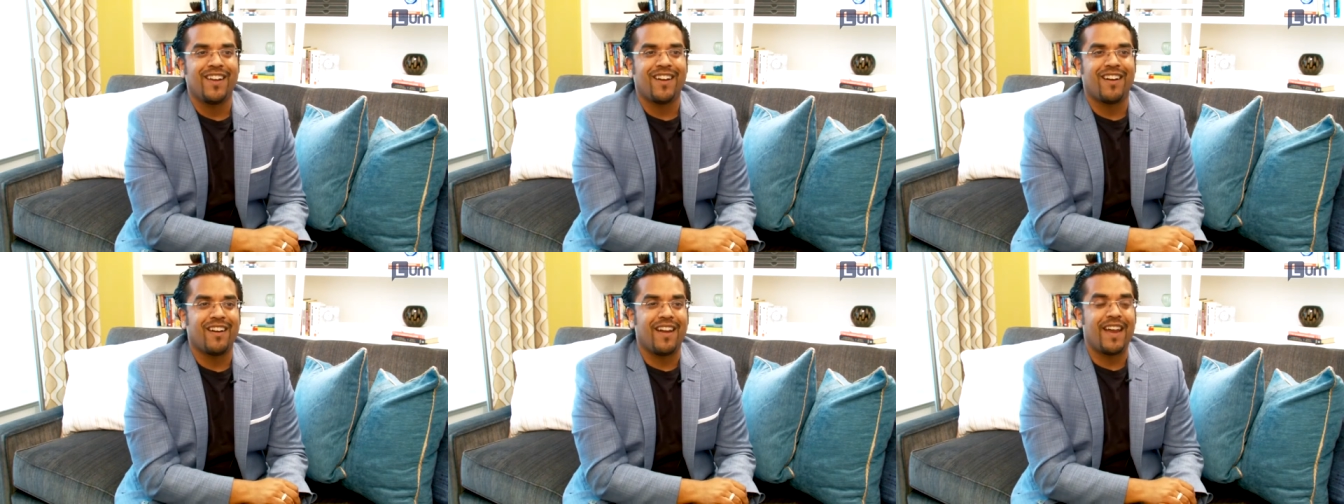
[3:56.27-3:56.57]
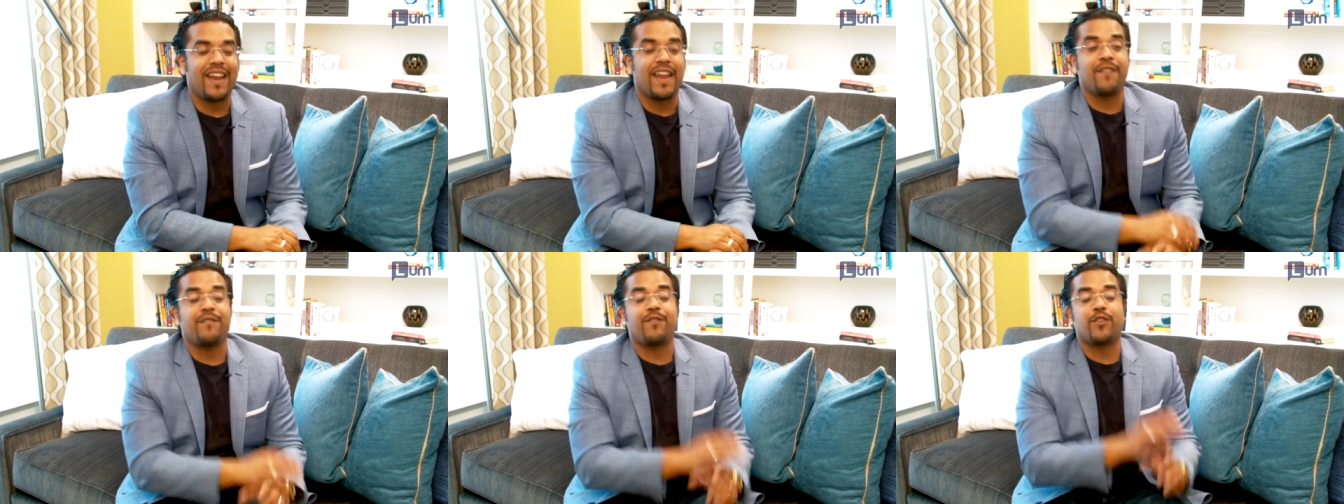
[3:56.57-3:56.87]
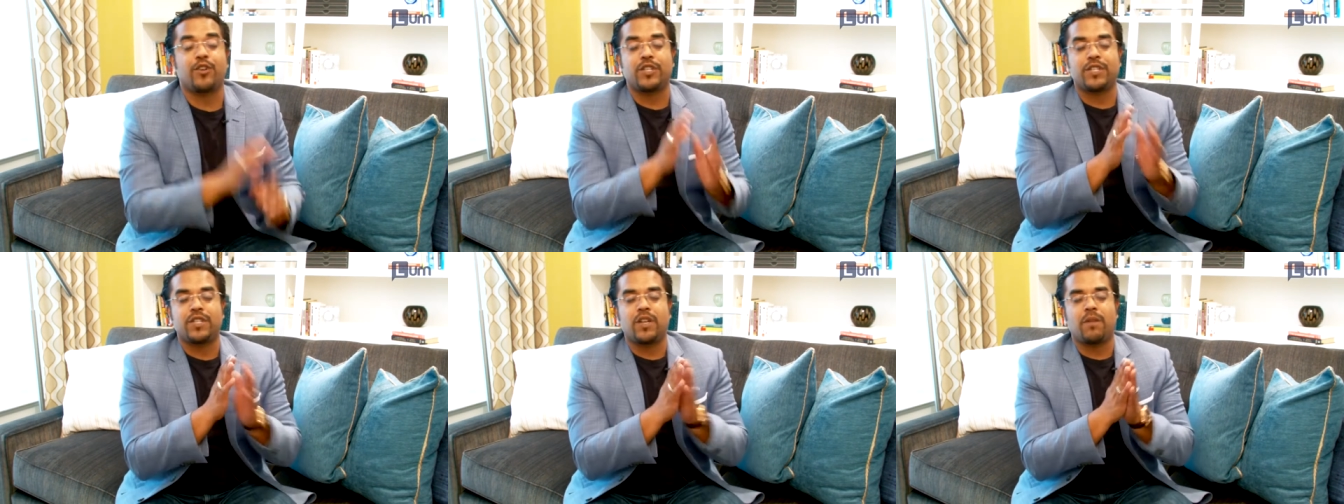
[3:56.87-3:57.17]
All right, and
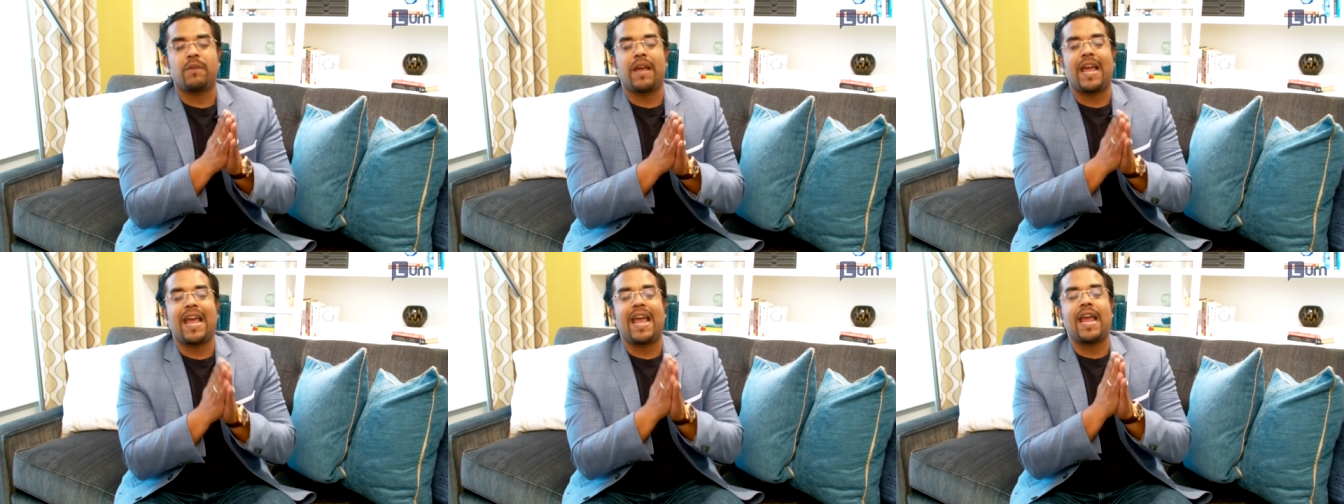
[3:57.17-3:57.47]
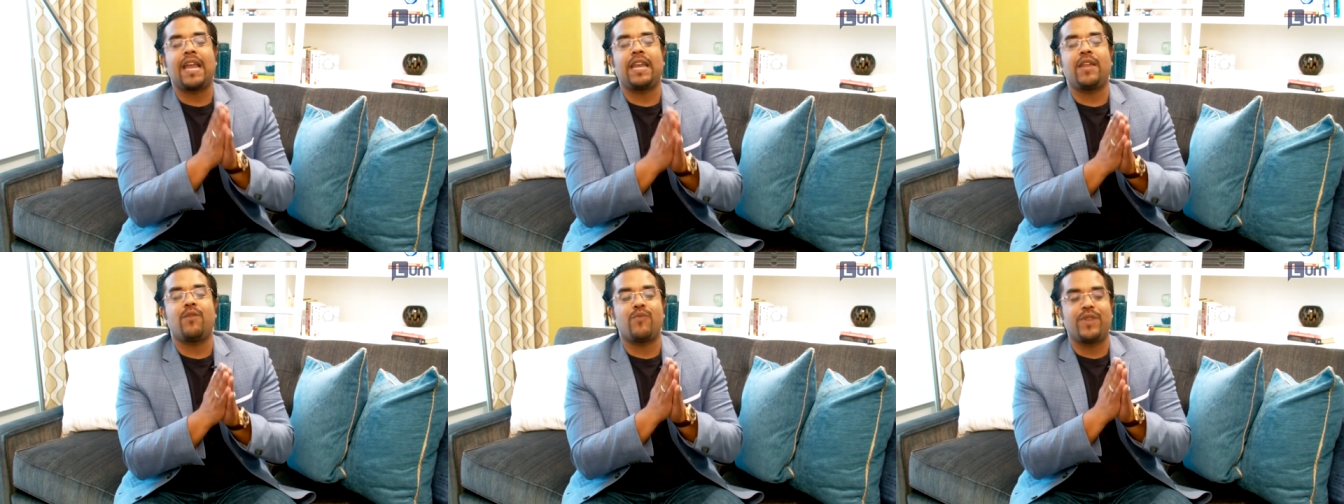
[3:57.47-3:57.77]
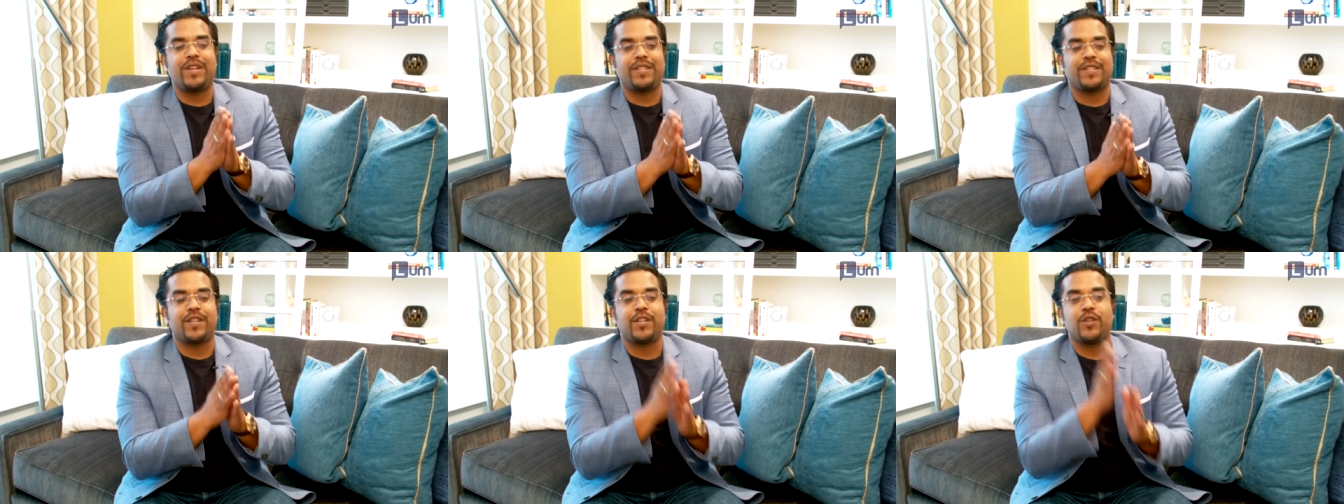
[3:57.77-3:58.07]
for some any
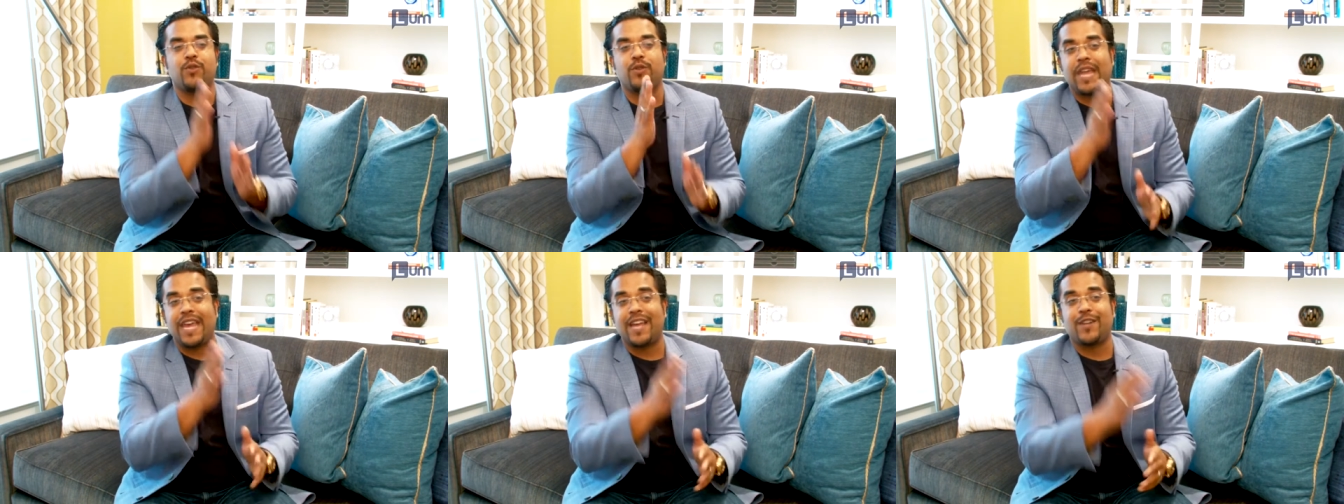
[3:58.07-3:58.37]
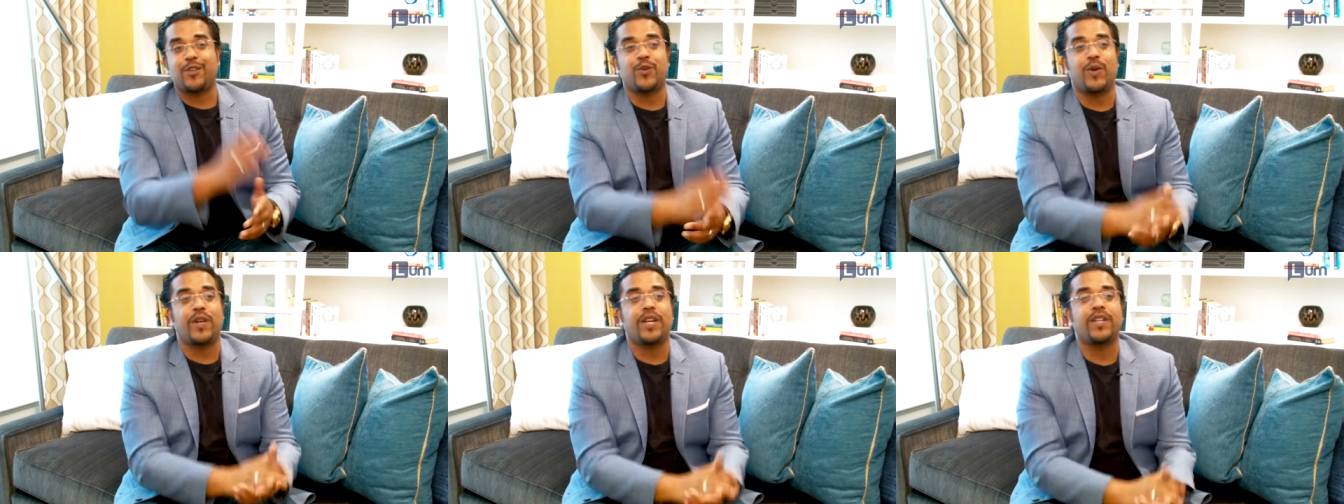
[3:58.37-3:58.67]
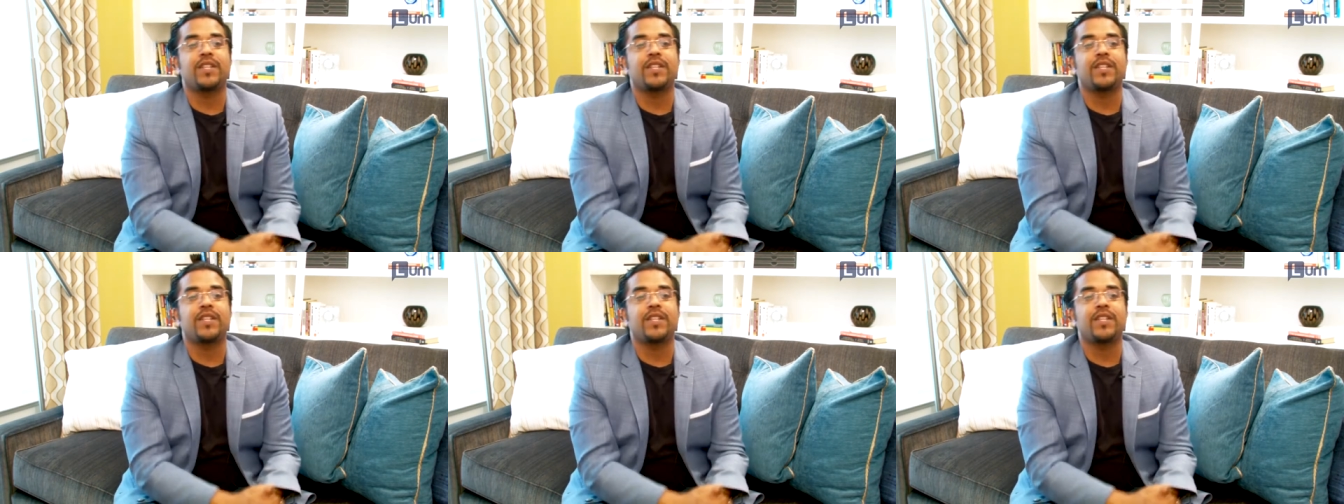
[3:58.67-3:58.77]
reason you can't join